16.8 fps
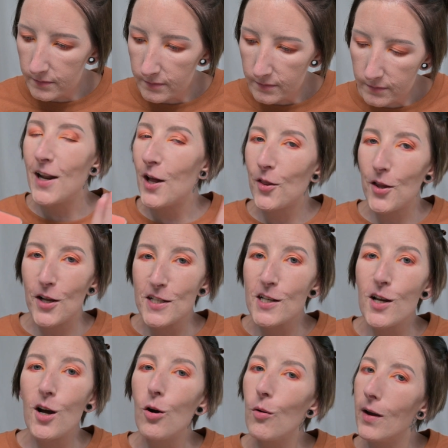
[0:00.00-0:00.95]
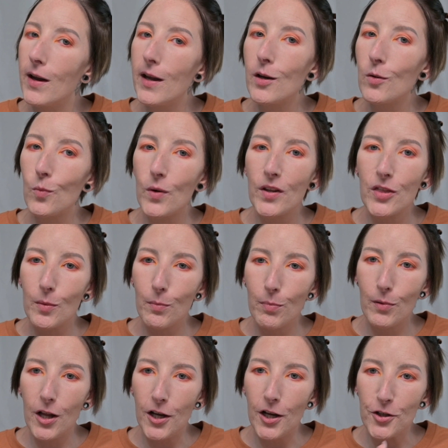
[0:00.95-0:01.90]
Now let's go in with the
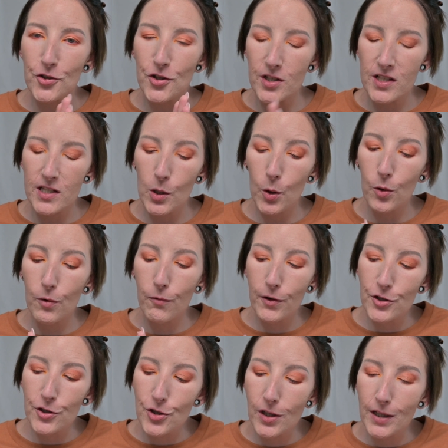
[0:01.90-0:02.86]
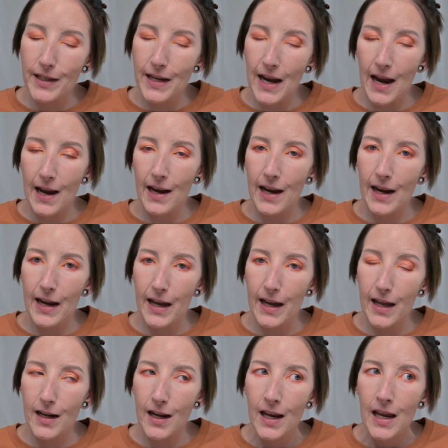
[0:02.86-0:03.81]
blush. So originally I
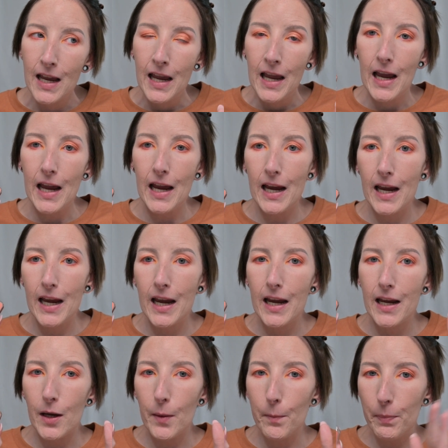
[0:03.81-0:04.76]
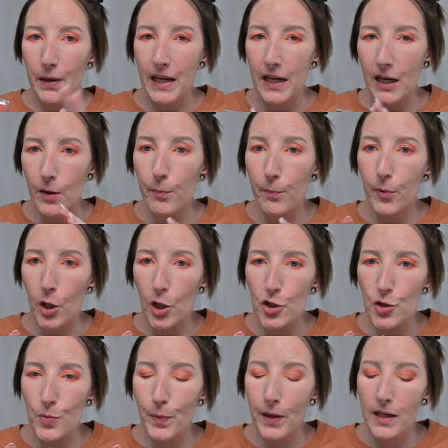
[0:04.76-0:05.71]
had a pink
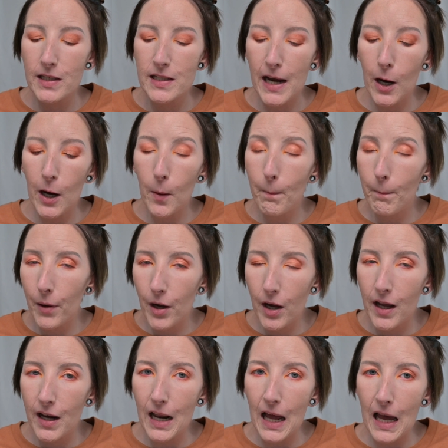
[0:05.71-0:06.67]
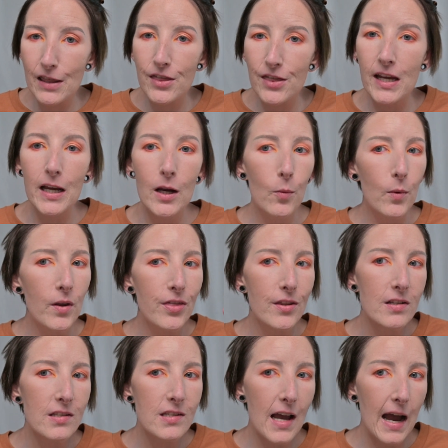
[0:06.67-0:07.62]
blush picked out, but I think with
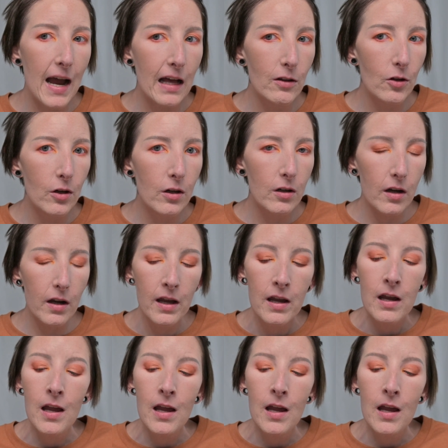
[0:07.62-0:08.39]
this eye look,